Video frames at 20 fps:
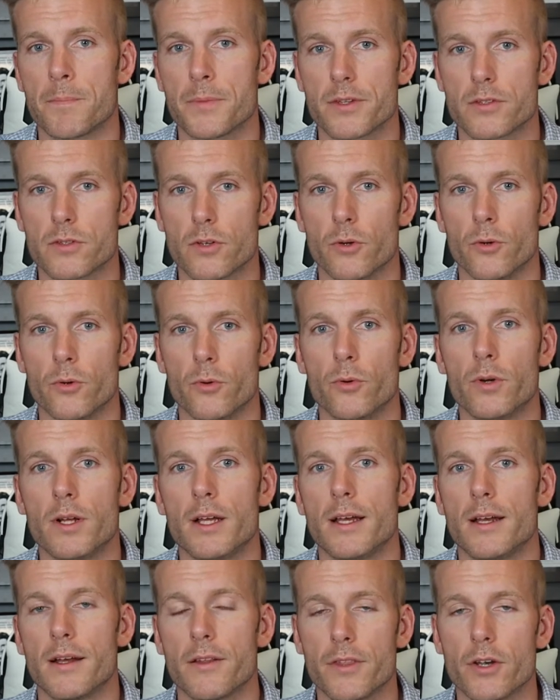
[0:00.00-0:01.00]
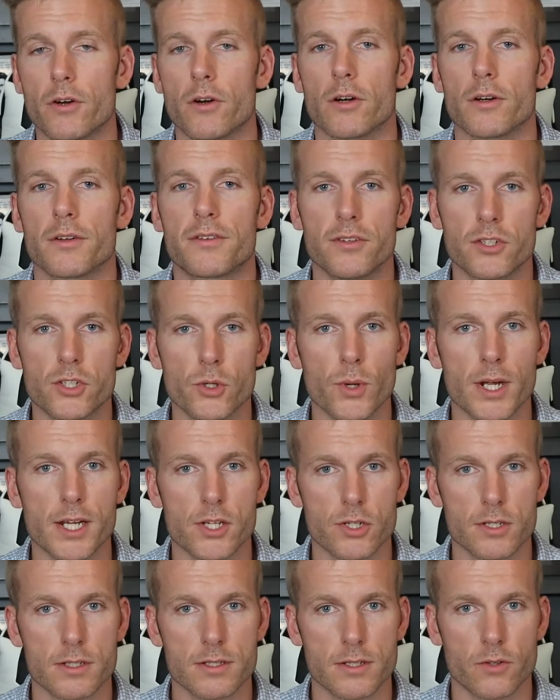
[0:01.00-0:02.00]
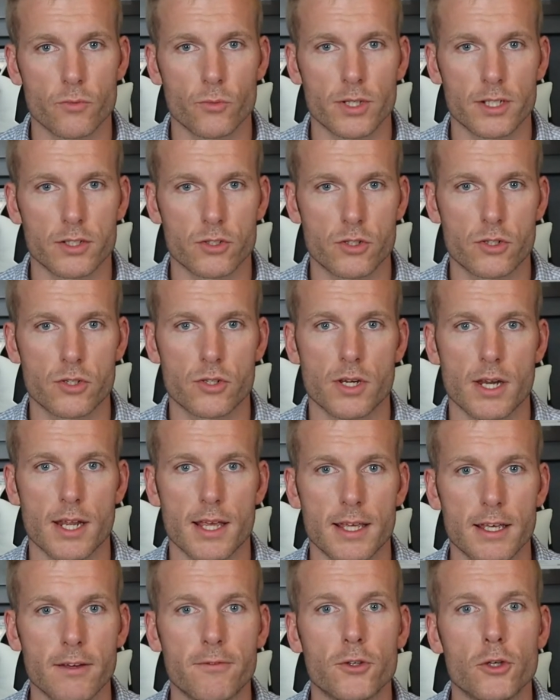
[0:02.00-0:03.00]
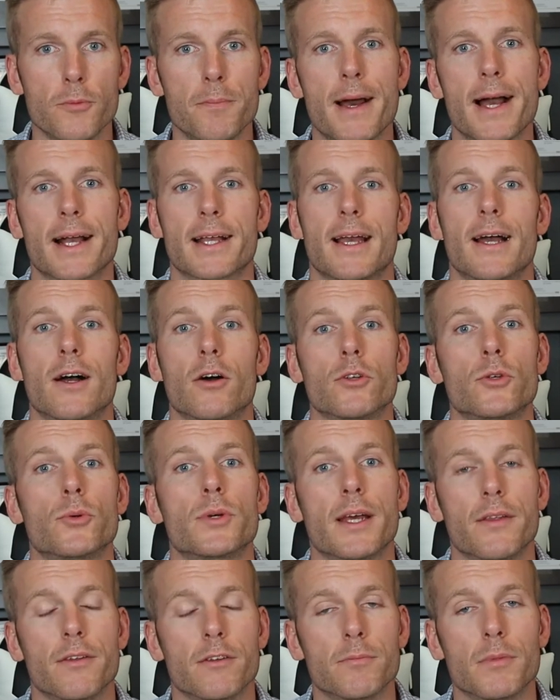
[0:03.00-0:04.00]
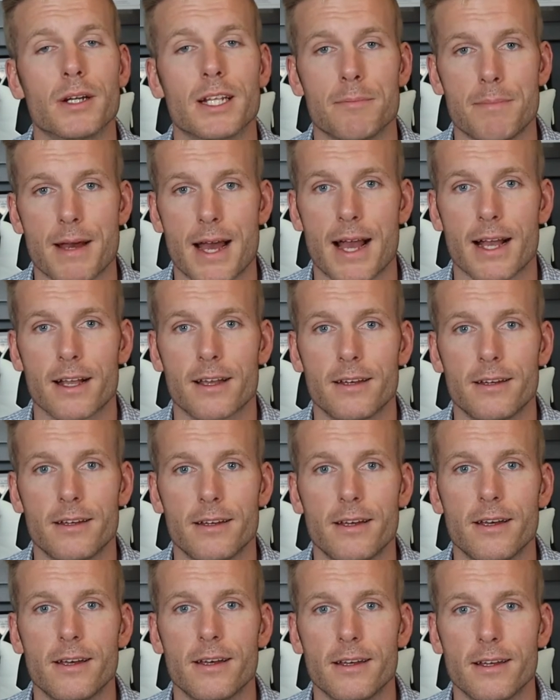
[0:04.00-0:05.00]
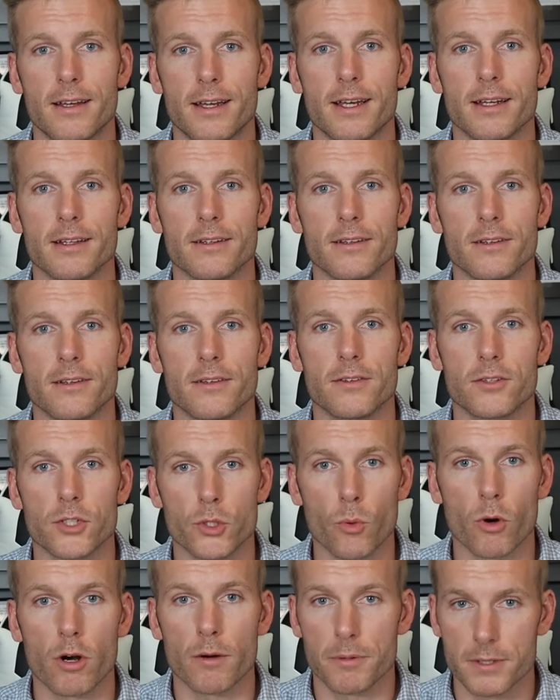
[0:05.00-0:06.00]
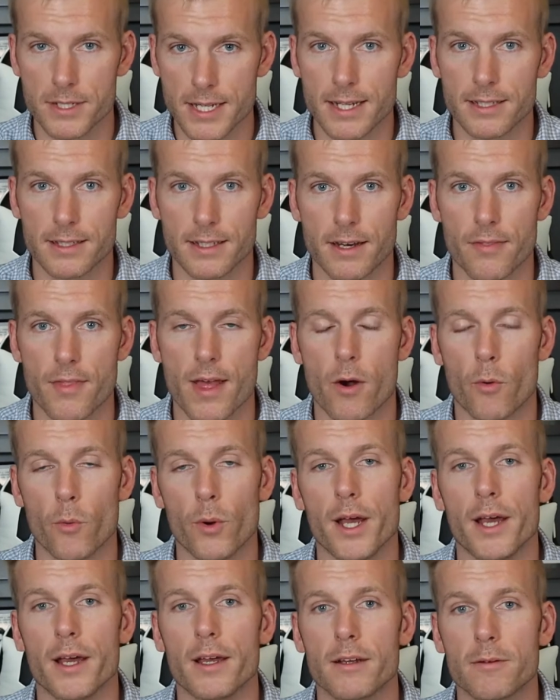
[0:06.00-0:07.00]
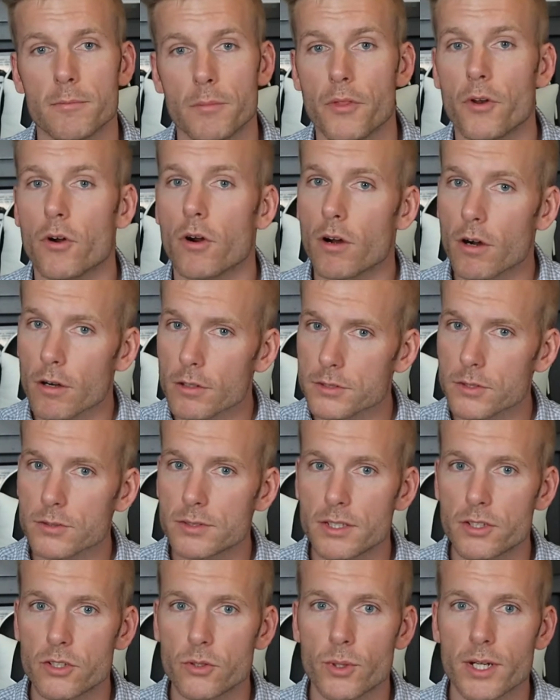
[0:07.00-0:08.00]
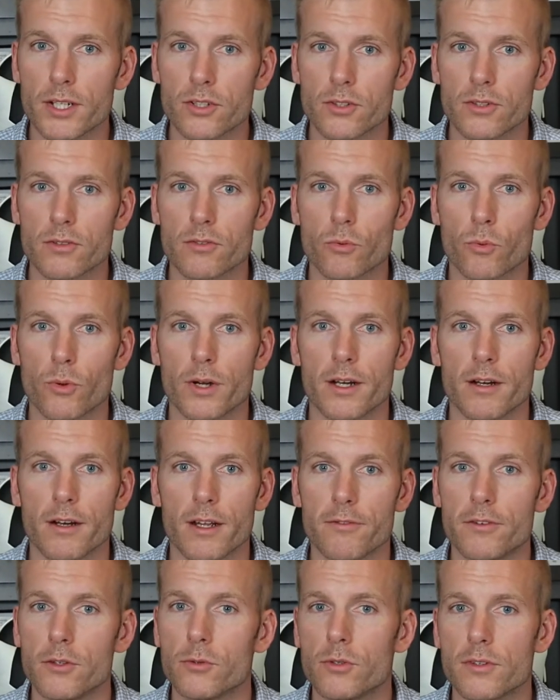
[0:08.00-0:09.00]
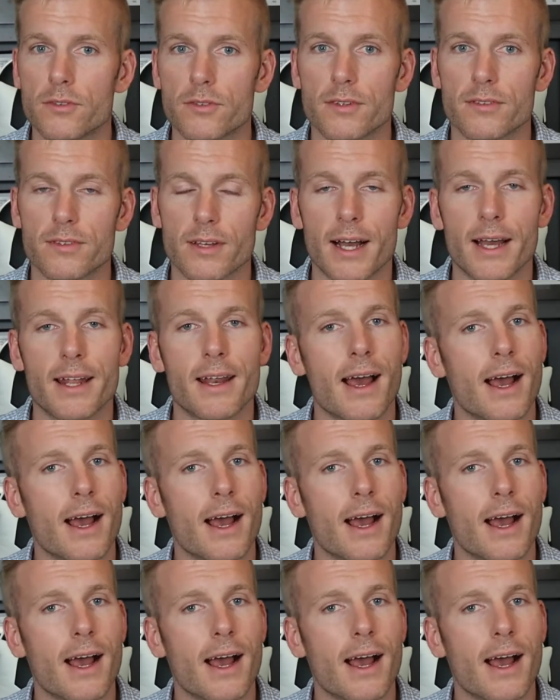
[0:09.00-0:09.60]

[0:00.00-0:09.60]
So there are situations in which if you back out, you get this money back and you are protected in that way. But there are also situations where if you just decide